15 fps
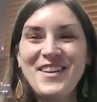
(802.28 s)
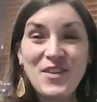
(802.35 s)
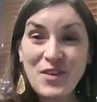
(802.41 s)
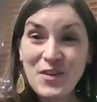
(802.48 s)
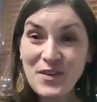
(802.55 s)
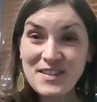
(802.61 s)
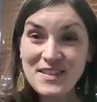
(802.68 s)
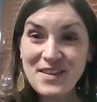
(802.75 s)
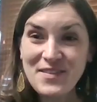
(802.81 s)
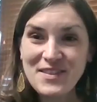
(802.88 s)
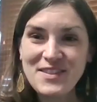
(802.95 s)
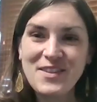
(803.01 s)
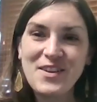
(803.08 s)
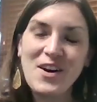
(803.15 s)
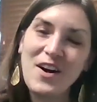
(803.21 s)
You can always give
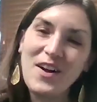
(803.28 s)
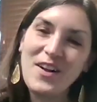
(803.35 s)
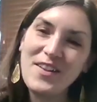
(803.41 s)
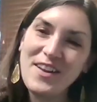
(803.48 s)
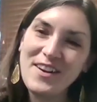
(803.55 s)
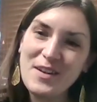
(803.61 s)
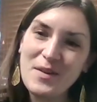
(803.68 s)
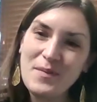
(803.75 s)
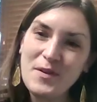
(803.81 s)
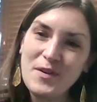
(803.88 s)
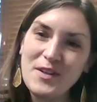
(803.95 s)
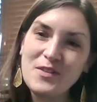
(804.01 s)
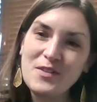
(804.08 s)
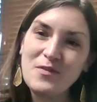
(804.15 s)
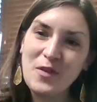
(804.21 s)
us a call. Our number
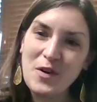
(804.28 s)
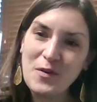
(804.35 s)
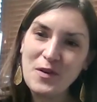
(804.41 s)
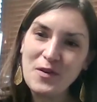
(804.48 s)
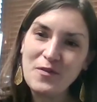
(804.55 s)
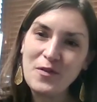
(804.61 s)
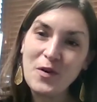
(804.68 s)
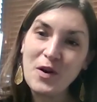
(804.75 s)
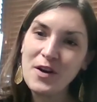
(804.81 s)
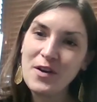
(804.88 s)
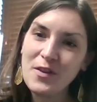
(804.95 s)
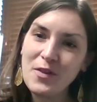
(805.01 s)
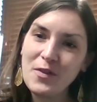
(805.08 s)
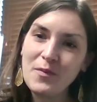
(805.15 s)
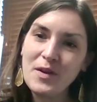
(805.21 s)
is
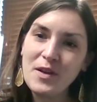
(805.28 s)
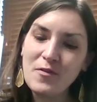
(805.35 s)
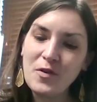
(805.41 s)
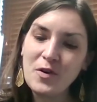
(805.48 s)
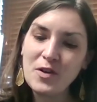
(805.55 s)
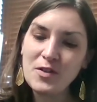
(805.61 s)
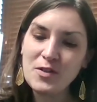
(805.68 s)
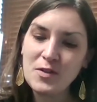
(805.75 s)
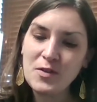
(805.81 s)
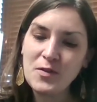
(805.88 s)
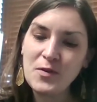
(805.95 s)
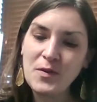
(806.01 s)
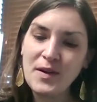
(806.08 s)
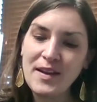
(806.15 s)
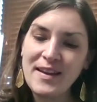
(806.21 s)
414
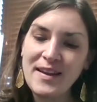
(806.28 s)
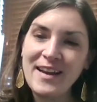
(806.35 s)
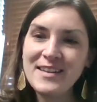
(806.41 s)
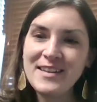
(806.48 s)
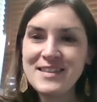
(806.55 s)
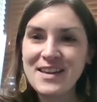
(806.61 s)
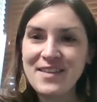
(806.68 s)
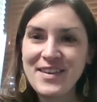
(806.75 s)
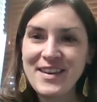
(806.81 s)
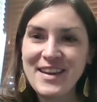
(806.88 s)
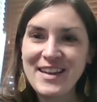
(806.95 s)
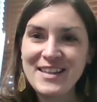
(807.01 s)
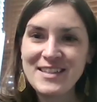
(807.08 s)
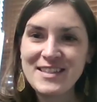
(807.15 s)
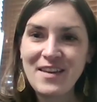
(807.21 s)
342
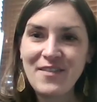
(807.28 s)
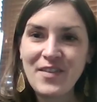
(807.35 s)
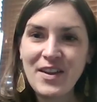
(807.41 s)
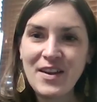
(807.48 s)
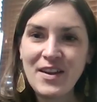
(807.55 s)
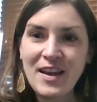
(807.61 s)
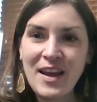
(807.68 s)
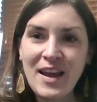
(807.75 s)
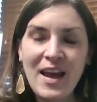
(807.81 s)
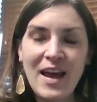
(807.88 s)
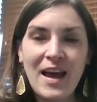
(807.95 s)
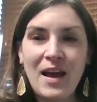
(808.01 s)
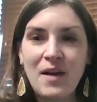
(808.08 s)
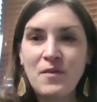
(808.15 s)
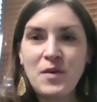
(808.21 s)
9787.
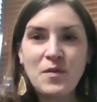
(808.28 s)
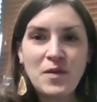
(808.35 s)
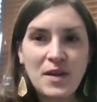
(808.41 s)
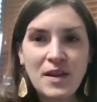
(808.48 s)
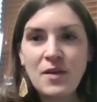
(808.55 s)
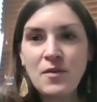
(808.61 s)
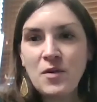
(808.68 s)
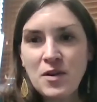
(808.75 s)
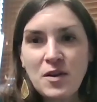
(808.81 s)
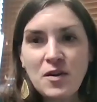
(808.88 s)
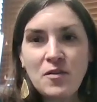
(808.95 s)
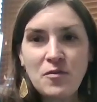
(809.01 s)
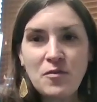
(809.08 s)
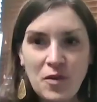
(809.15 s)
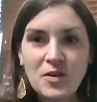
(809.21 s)
And we really would
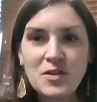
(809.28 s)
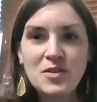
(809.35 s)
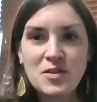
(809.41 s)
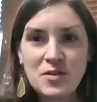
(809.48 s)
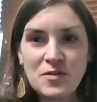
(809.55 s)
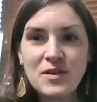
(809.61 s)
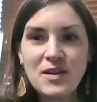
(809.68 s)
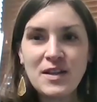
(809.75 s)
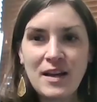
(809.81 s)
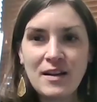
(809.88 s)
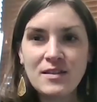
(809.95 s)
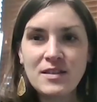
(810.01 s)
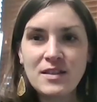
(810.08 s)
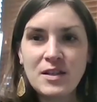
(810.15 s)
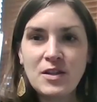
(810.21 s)
look forward to
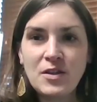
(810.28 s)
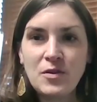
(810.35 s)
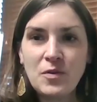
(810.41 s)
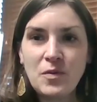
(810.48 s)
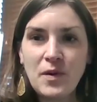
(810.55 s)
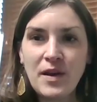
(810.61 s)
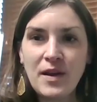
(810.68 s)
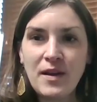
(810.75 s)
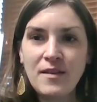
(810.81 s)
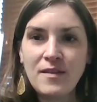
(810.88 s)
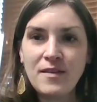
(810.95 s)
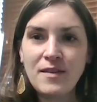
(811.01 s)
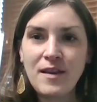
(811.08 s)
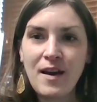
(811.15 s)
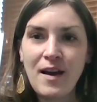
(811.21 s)
connecting you
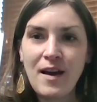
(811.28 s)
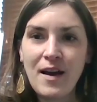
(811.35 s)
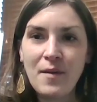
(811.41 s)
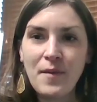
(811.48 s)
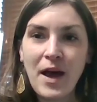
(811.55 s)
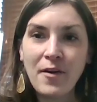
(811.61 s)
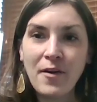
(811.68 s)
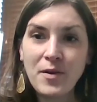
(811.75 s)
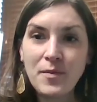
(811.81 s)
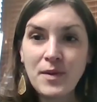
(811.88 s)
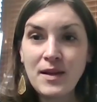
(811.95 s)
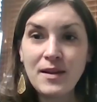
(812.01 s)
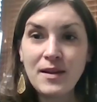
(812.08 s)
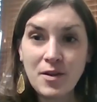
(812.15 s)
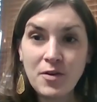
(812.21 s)
with um, how to
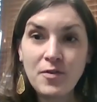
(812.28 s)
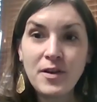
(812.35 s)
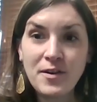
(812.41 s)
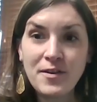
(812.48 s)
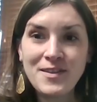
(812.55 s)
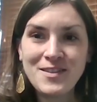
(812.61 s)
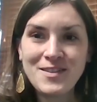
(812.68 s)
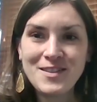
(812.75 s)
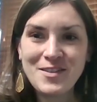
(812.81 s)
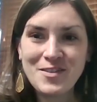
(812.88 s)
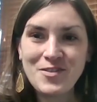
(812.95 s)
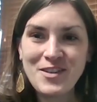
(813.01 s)
begin a career in the skilled